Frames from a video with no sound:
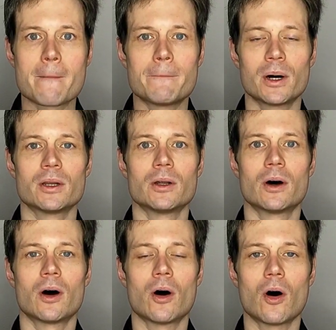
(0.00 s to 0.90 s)
But
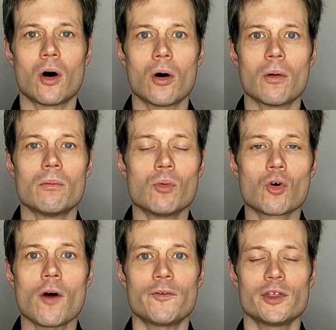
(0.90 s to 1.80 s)

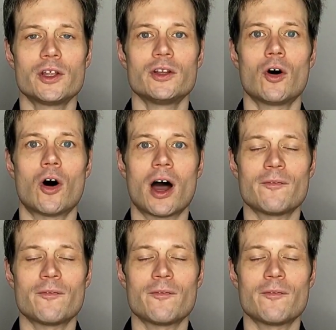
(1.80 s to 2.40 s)
more often than not,